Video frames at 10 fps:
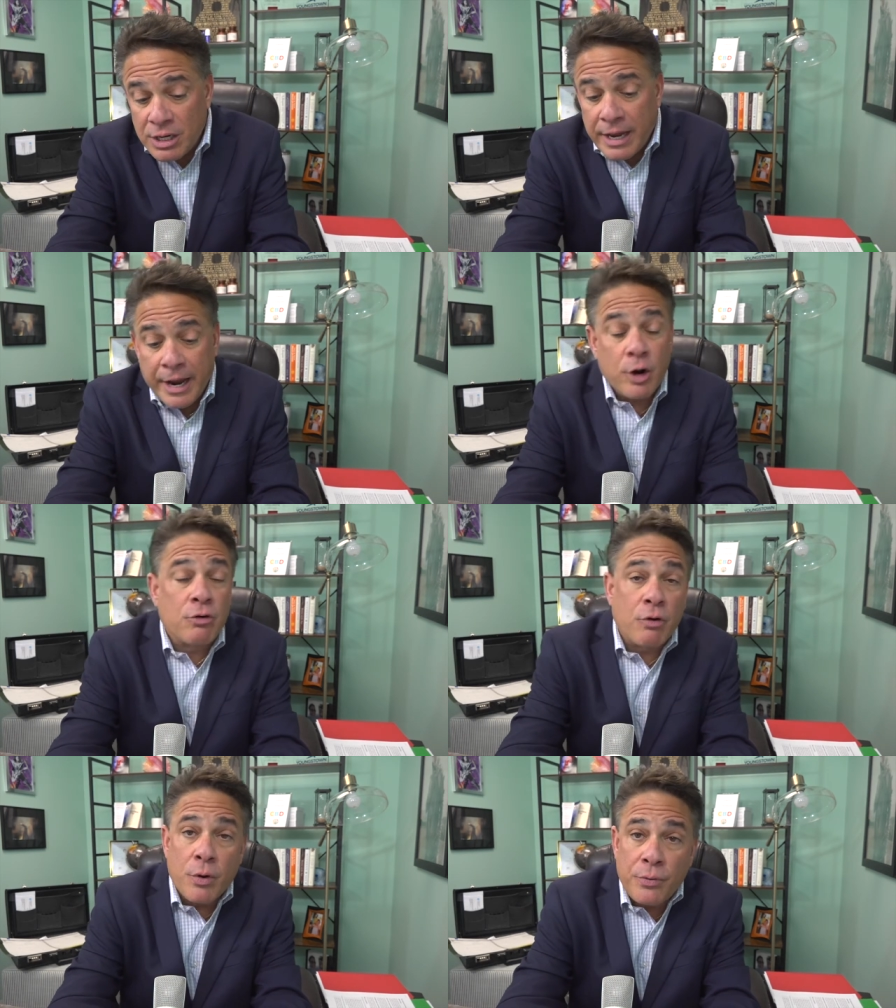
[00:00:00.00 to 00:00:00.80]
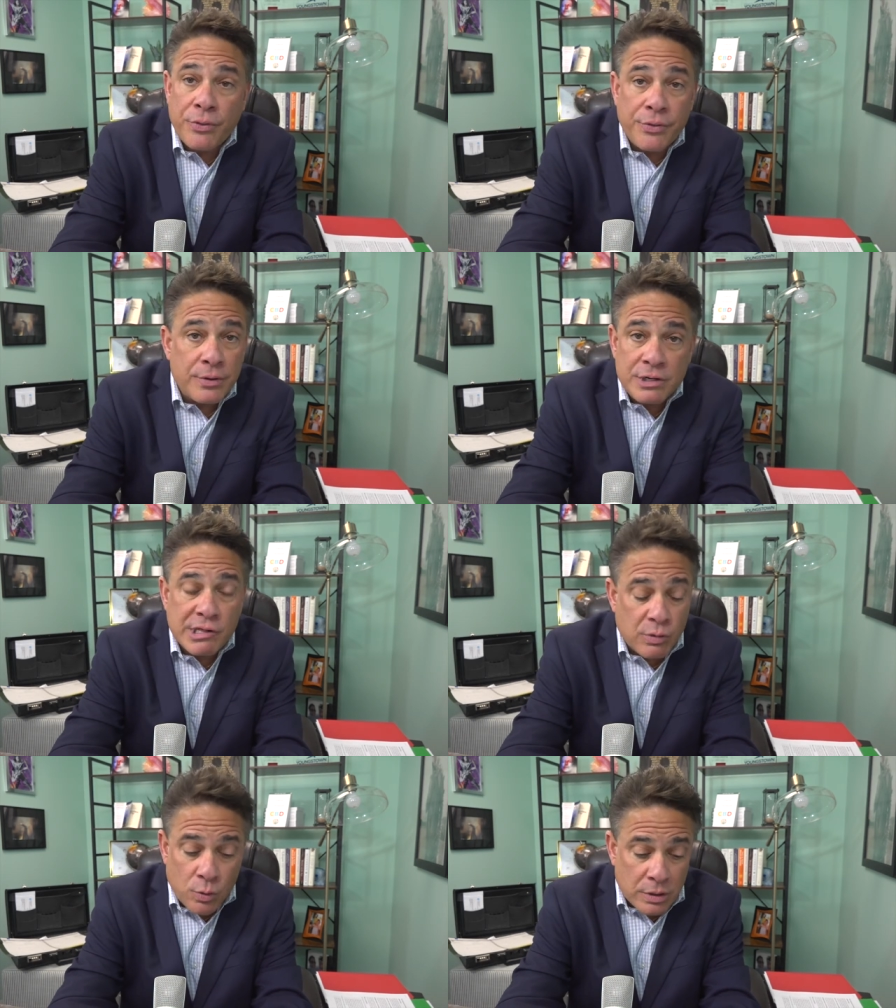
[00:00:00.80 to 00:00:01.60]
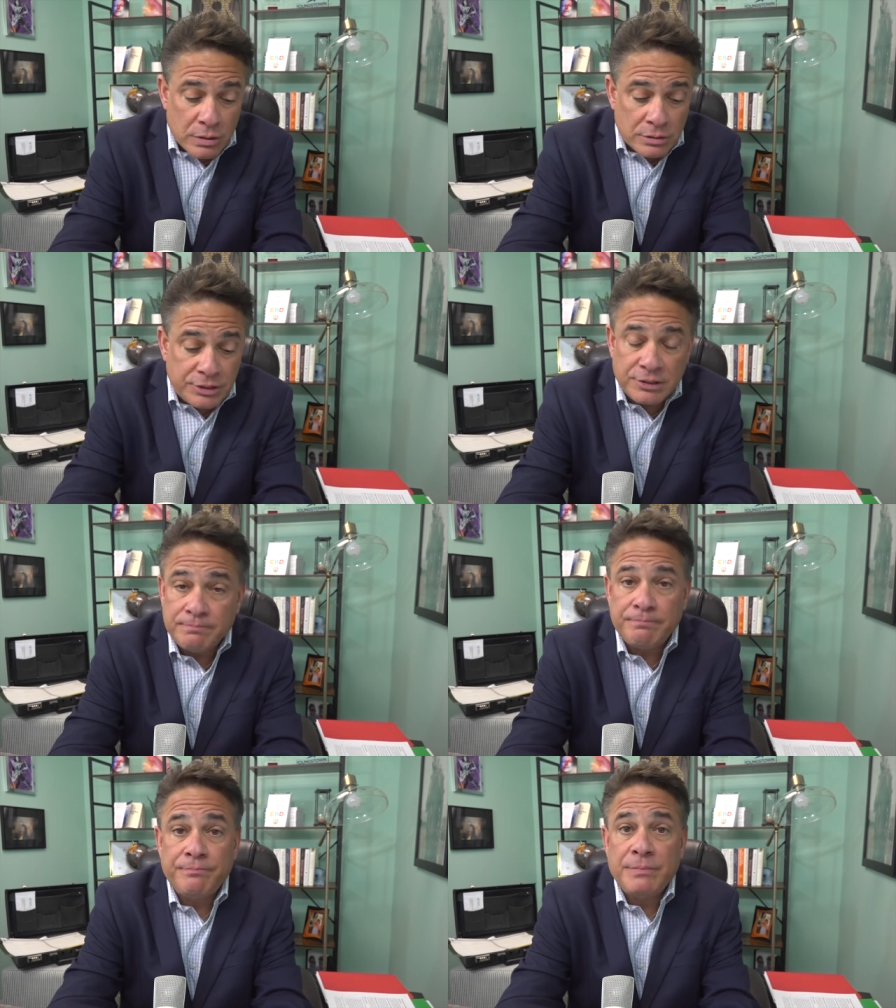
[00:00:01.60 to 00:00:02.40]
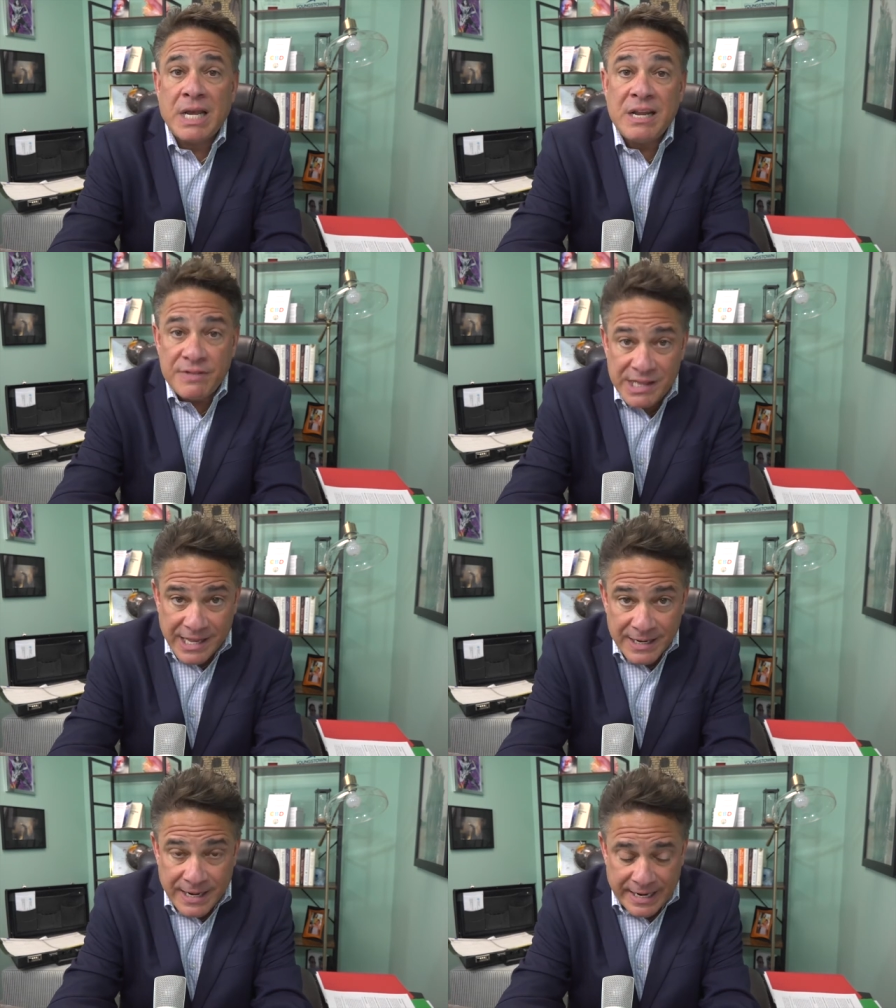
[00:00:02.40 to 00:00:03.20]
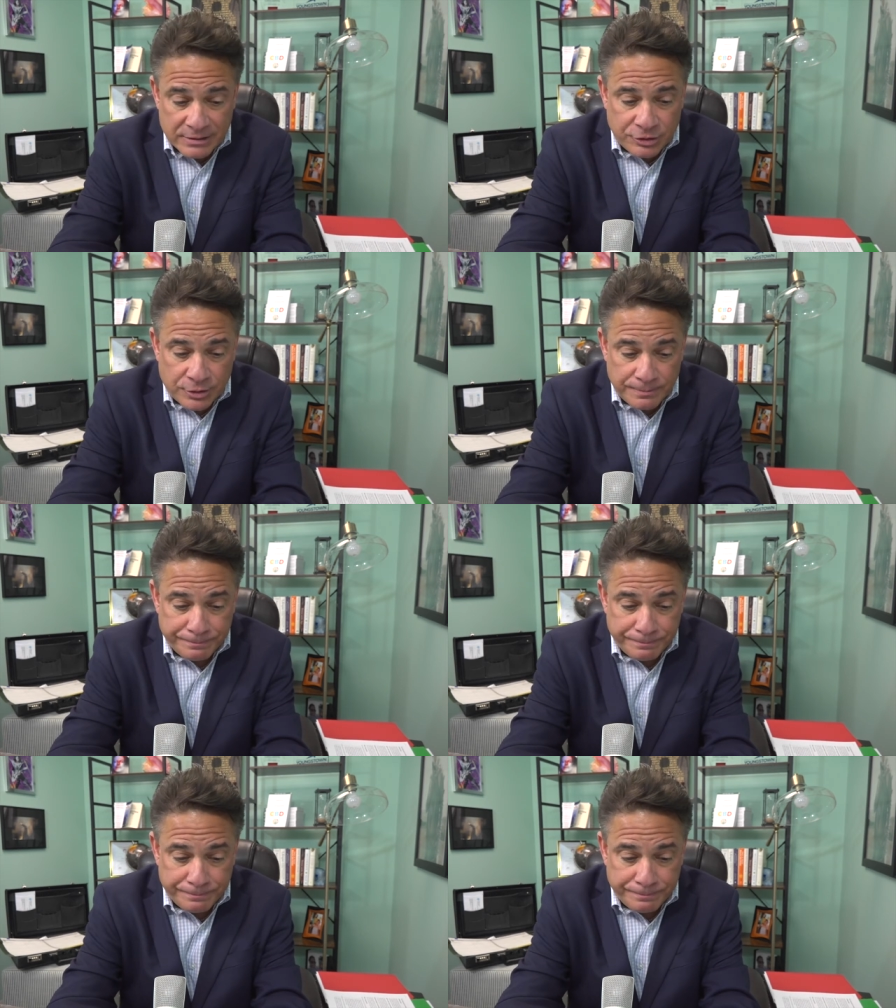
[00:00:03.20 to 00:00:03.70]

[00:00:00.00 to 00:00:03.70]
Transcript: hair growth disorders, and even skin cancer.